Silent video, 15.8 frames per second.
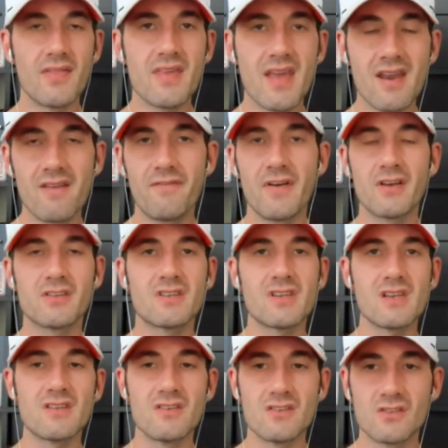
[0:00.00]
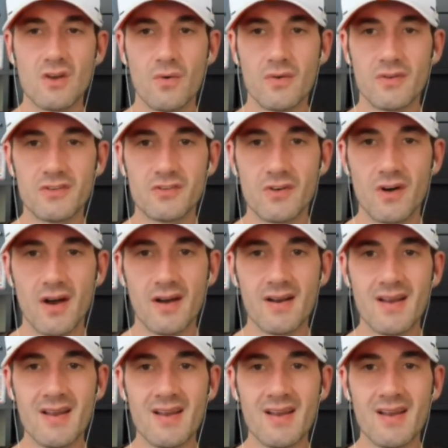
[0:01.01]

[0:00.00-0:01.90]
The NFL season is going strong.